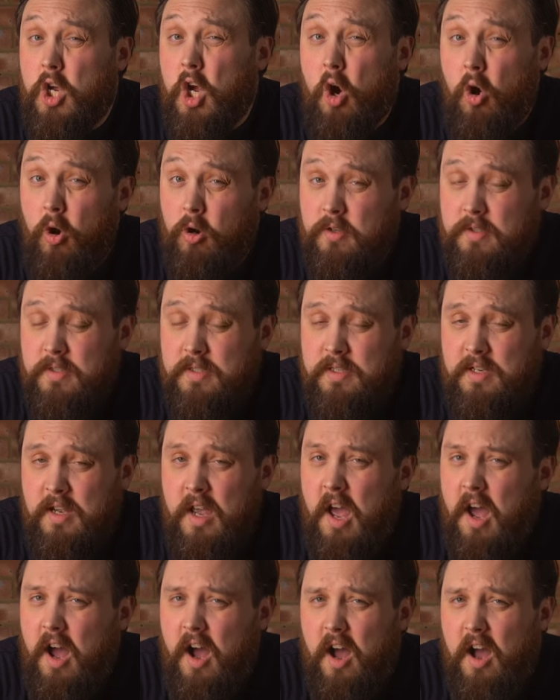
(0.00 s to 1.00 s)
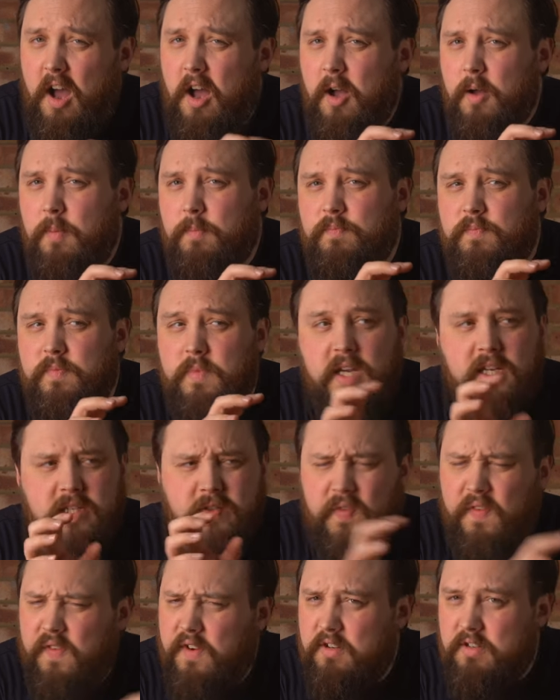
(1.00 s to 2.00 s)
cost.
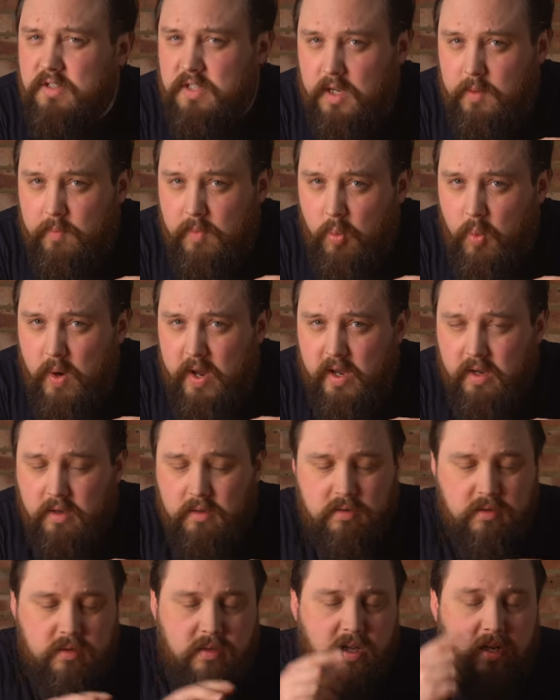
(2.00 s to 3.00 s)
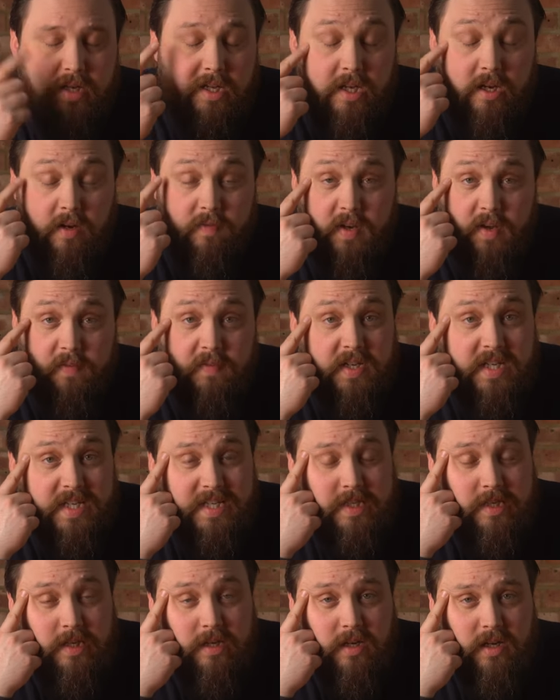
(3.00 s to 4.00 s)
As far as I'm aware, luckily I've never
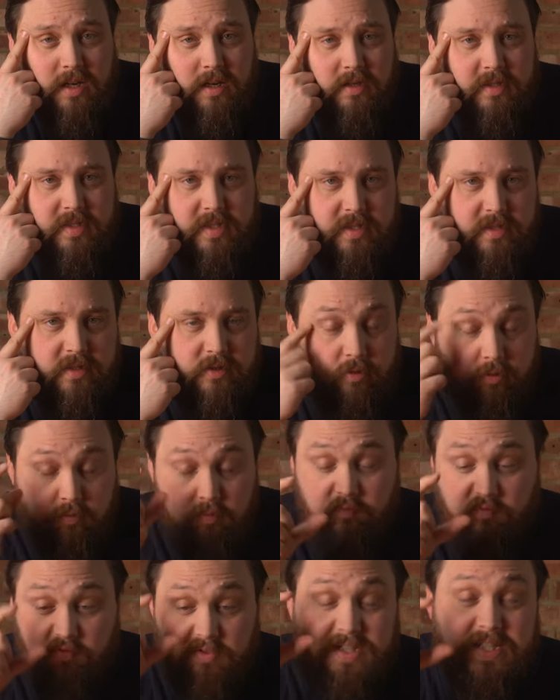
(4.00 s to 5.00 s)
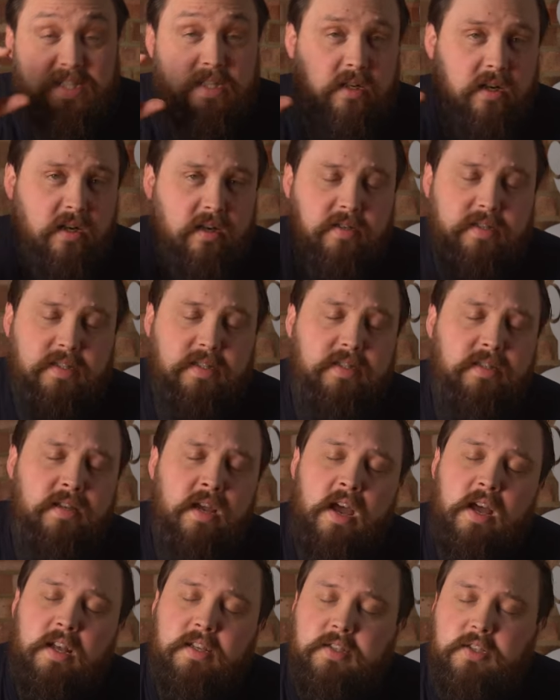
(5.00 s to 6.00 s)
needed glasses or reading glasses.
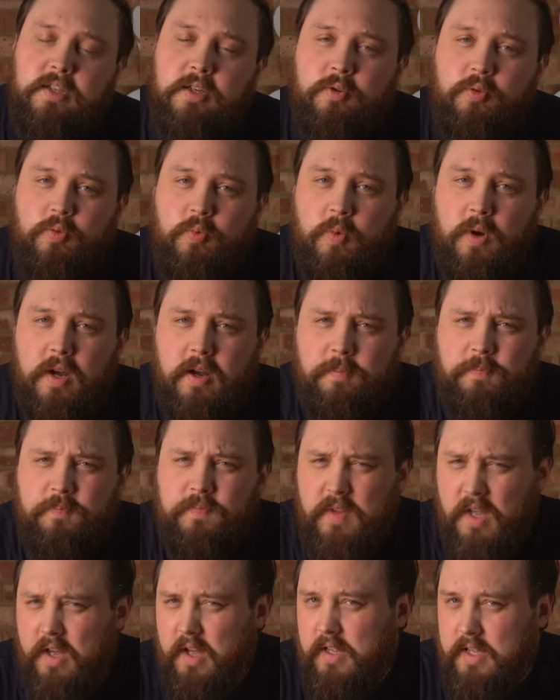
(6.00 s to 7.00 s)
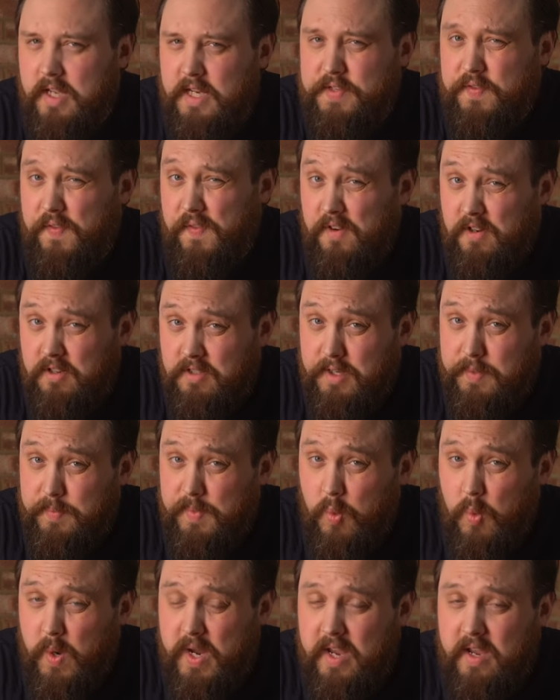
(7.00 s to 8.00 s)
So as far as I'm
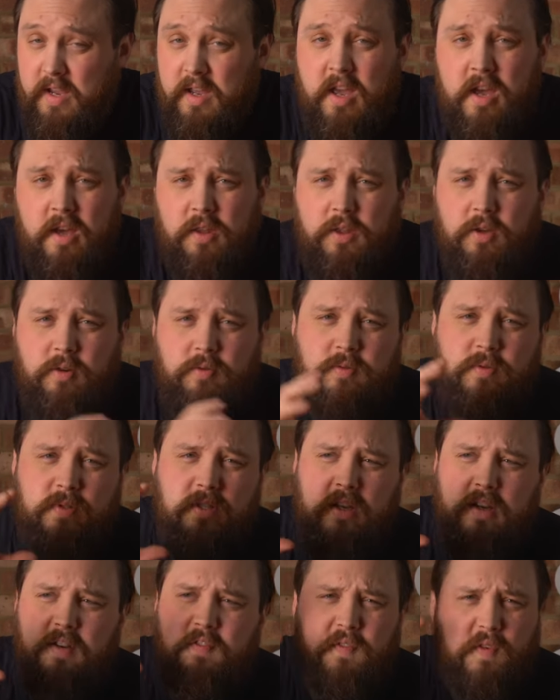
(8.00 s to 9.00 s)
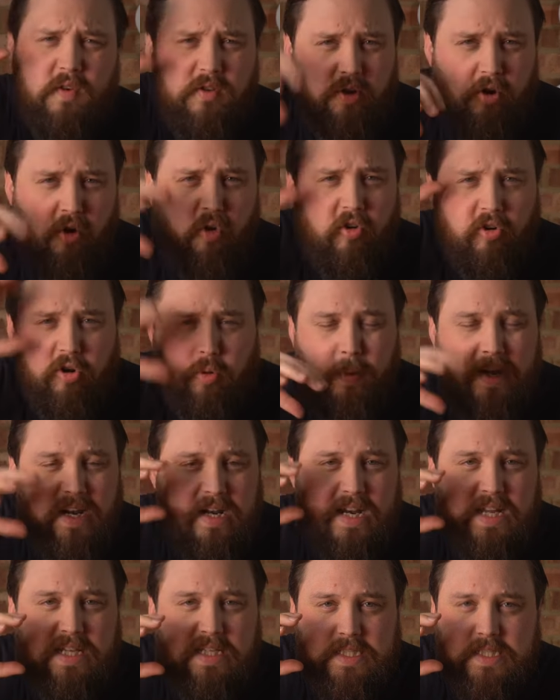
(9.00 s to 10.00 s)
aware, those photochromic
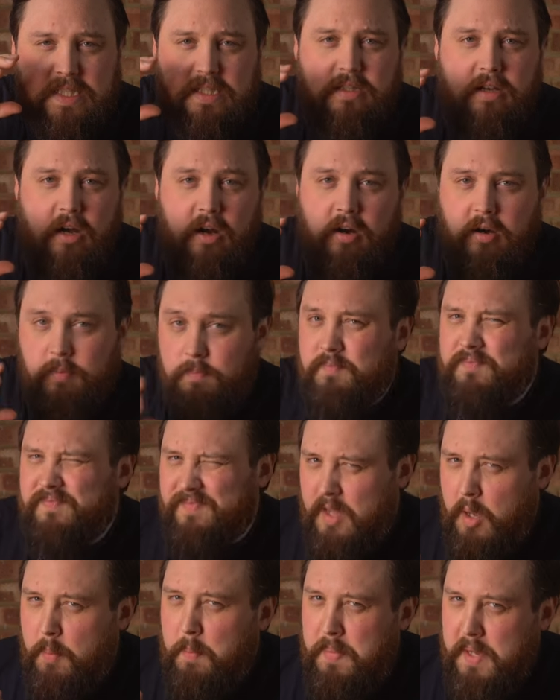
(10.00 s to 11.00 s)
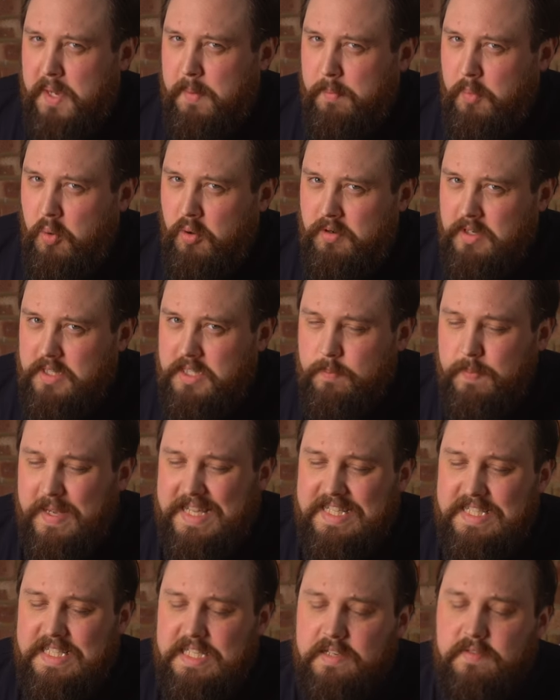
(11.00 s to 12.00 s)
lenses are a bit more
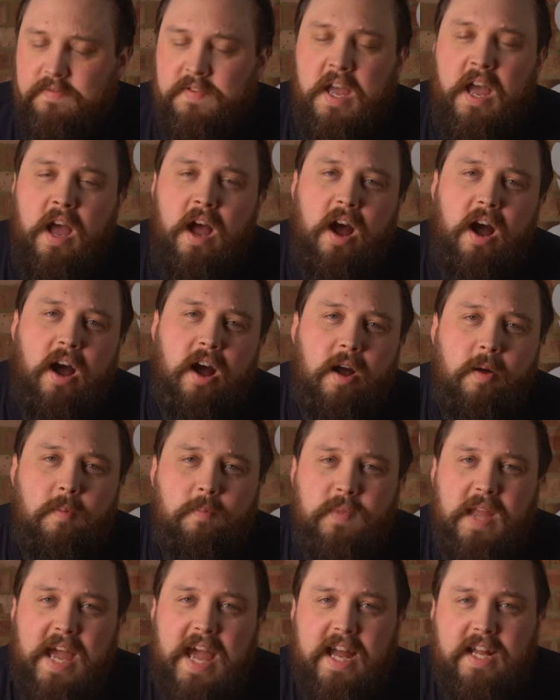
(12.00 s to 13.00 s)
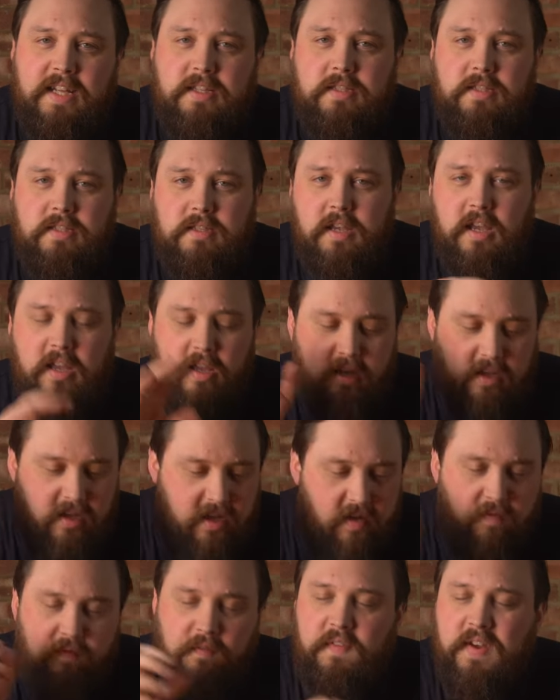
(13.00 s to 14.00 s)
expensive, and
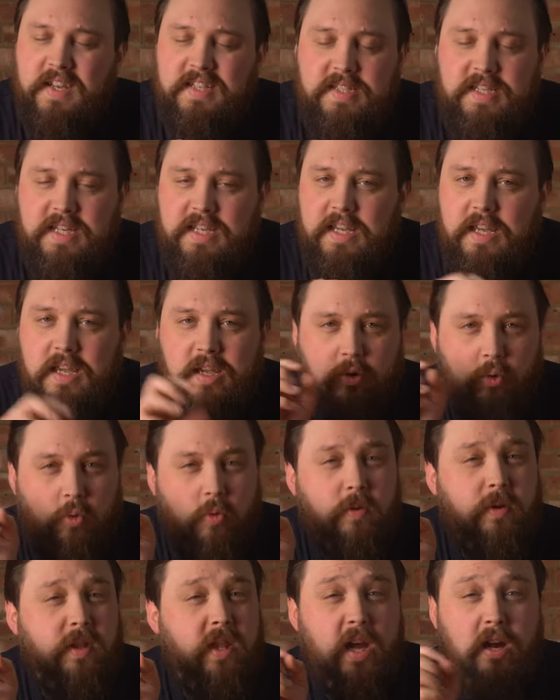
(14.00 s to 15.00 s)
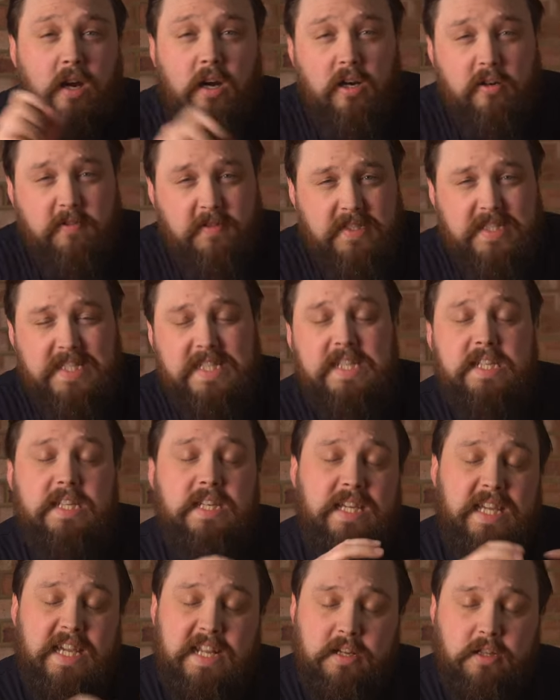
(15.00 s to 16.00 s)
investing in all of that R&D
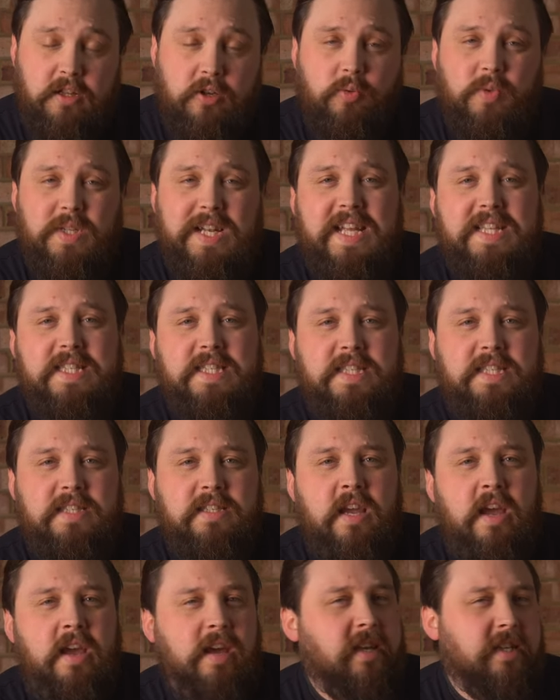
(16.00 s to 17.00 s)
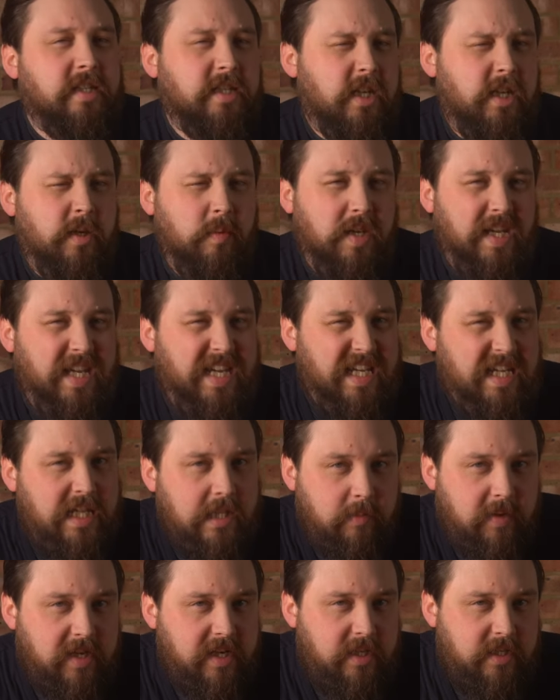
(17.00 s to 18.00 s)
and getting those lenses is going to be a
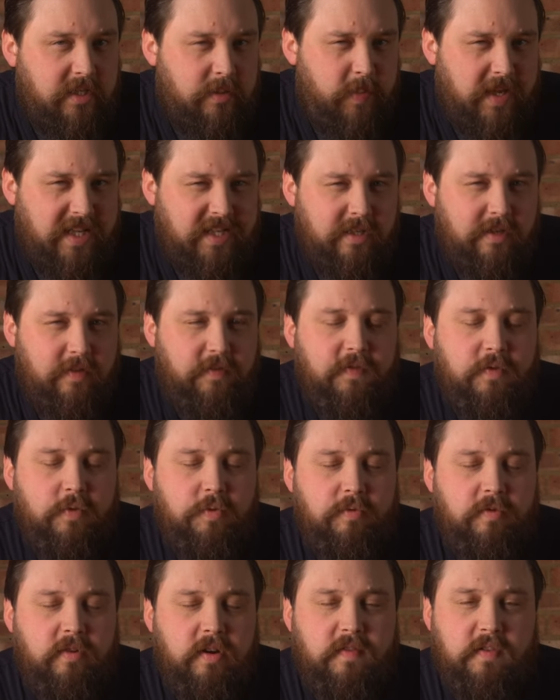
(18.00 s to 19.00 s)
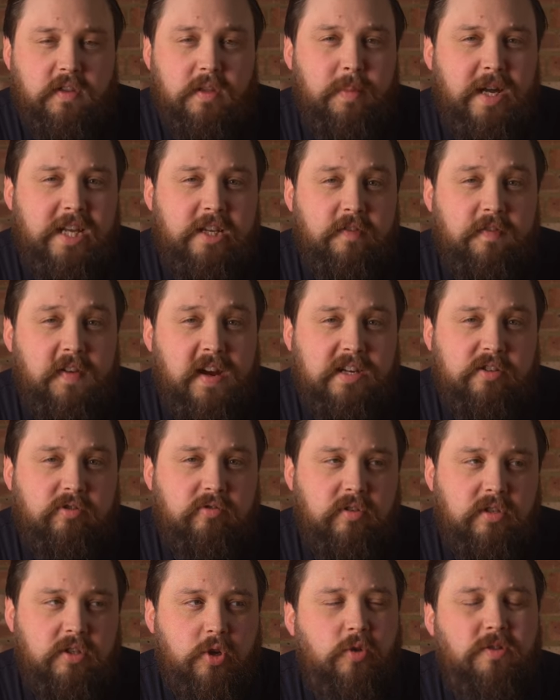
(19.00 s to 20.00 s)
little bit expensive for the
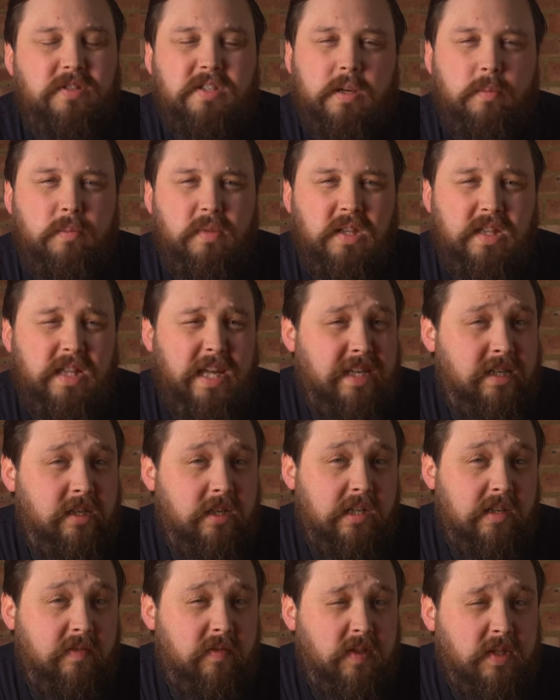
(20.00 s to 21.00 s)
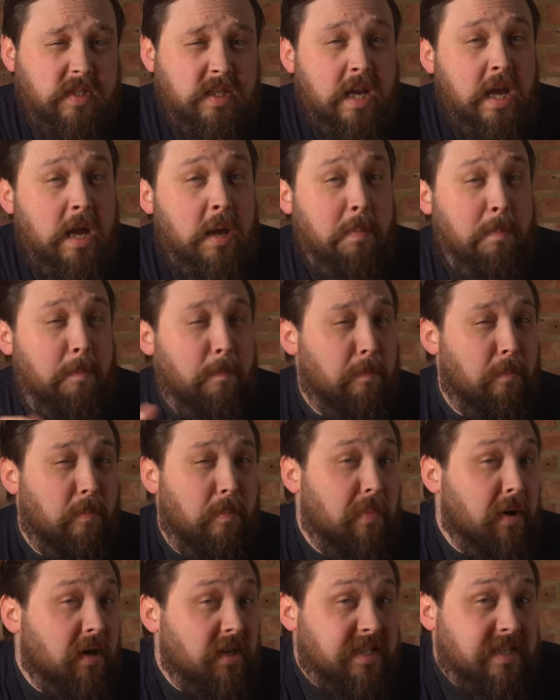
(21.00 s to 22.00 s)
manufacturers on something that divers
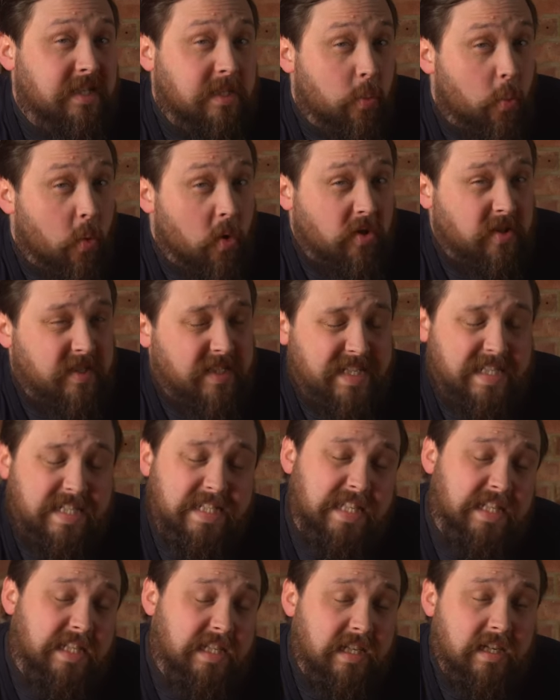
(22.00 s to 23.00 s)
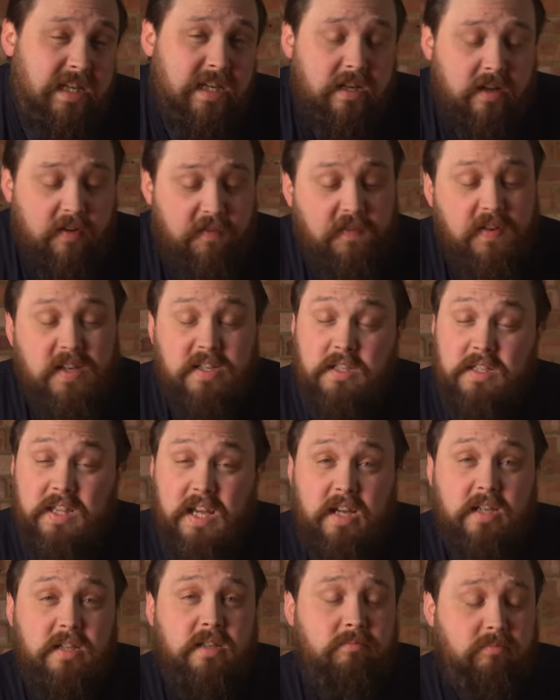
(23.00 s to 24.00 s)
might want. Is this a feature
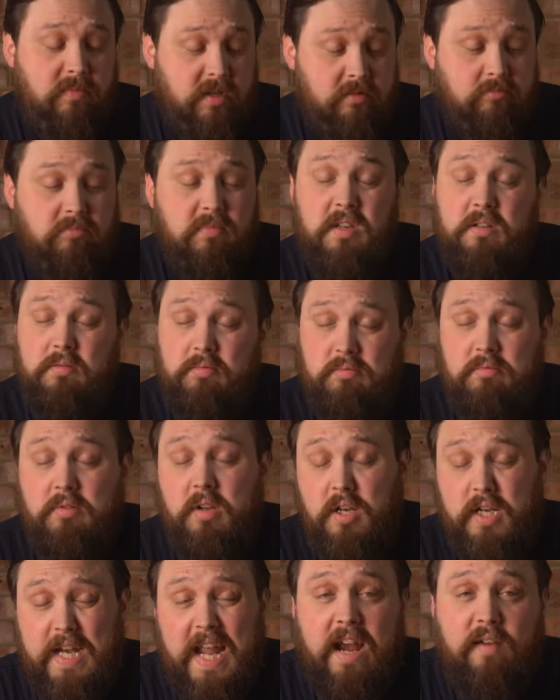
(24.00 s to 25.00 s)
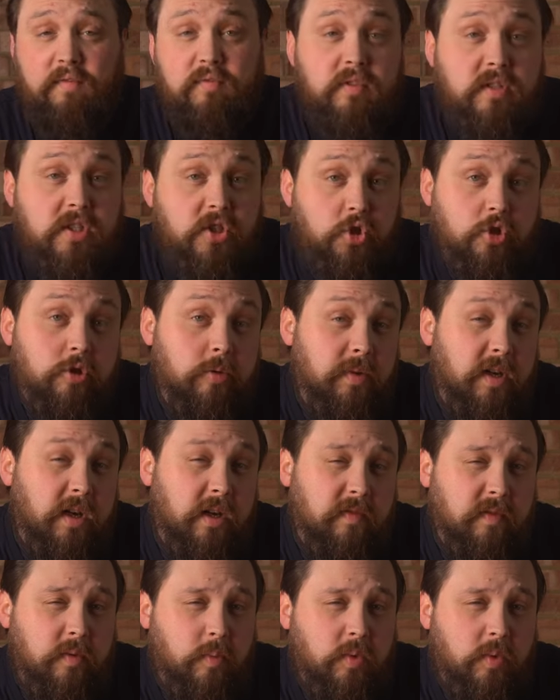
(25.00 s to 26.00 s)
that an average scuba
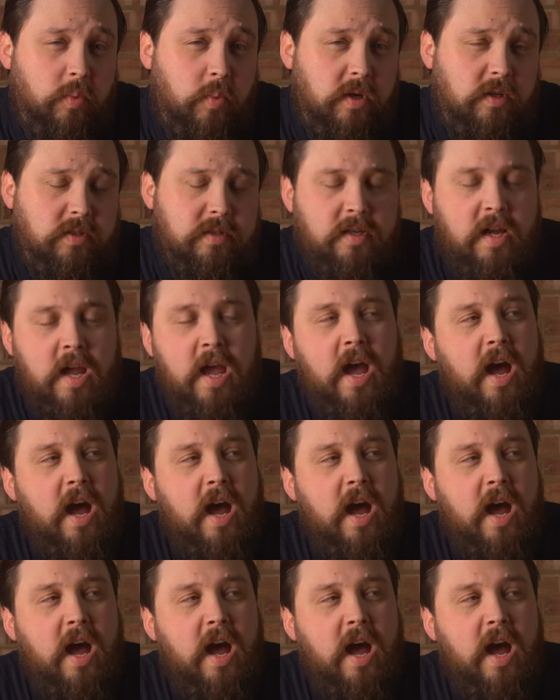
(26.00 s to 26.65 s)
diver would want?